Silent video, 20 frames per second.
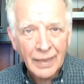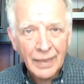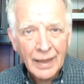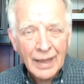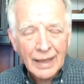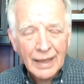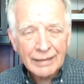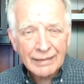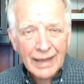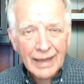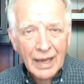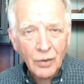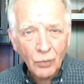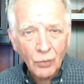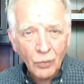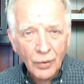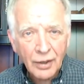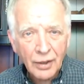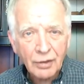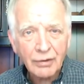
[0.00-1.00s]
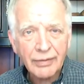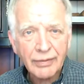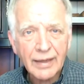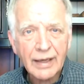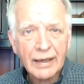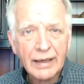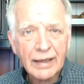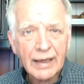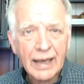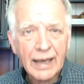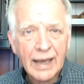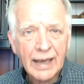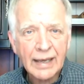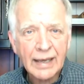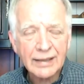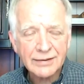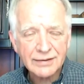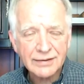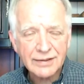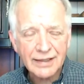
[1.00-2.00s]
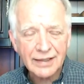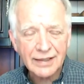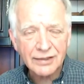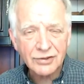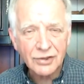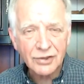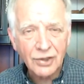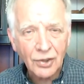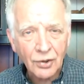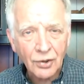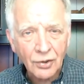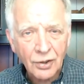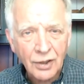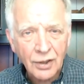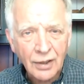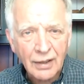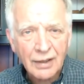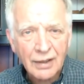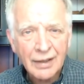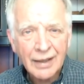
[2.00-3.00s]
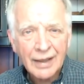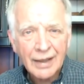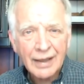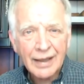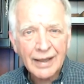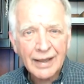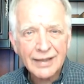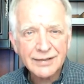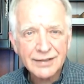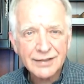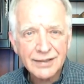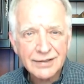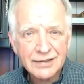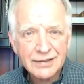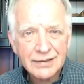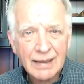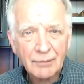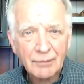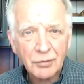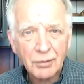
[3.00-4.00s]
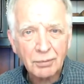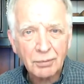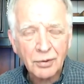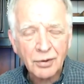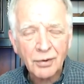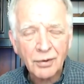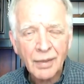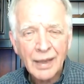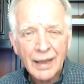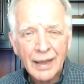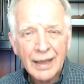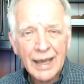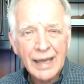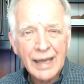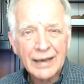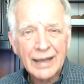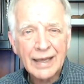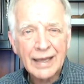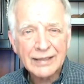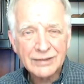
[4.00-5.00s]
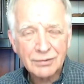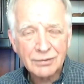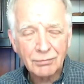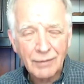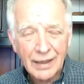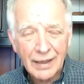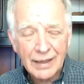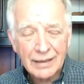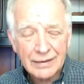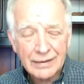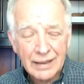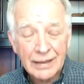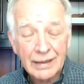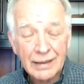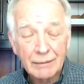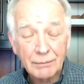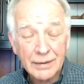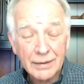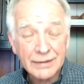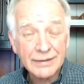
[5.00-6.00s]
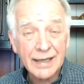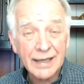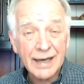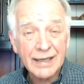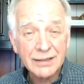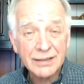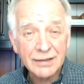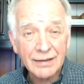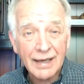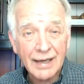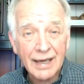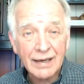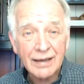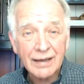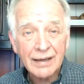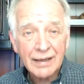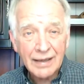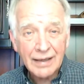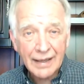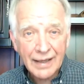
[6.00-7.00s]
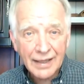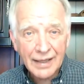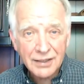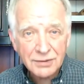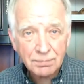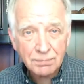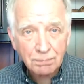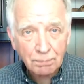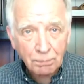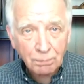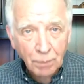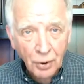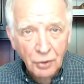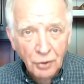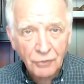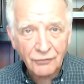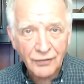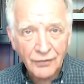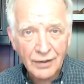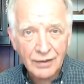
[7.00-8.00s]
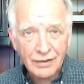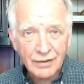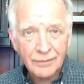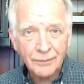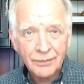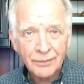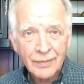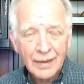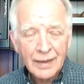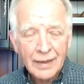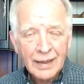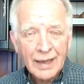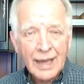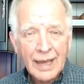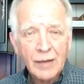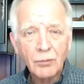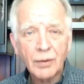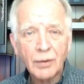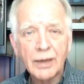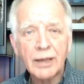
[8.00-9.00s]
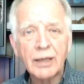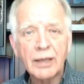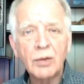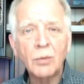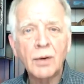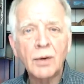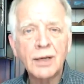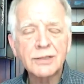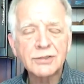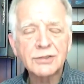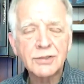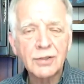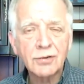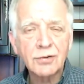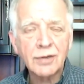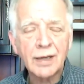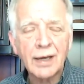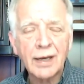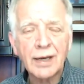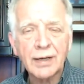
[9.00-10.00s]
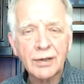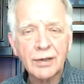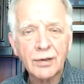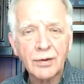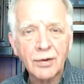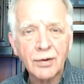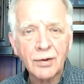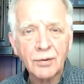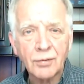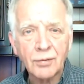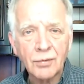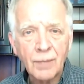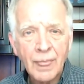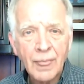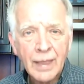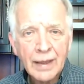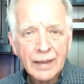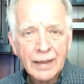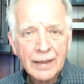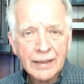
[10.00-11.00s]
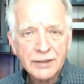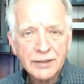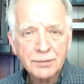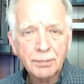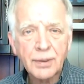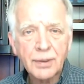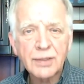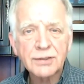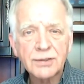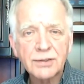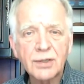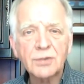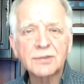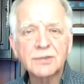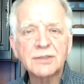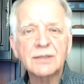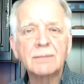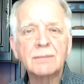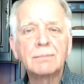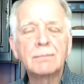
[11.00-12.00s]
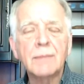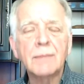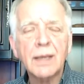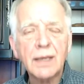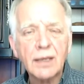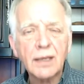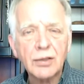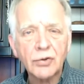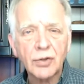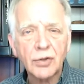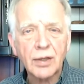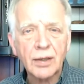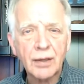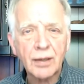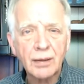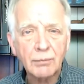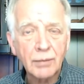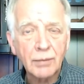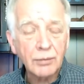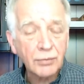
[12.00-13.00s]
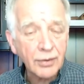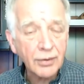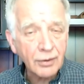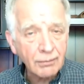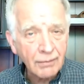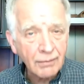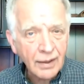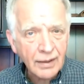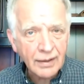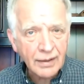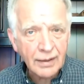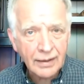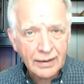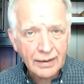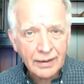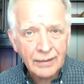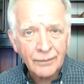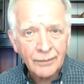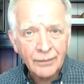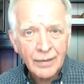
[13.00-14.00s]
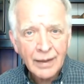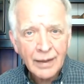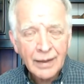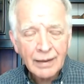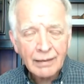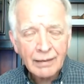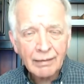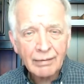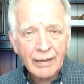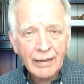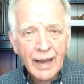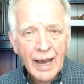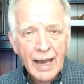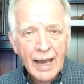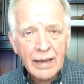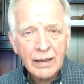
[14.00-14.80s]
That will that He has, it's good it's acceptable, and, and, and besides that, it's perfect. And what he wants you and I to do is be so submitted to him with humility that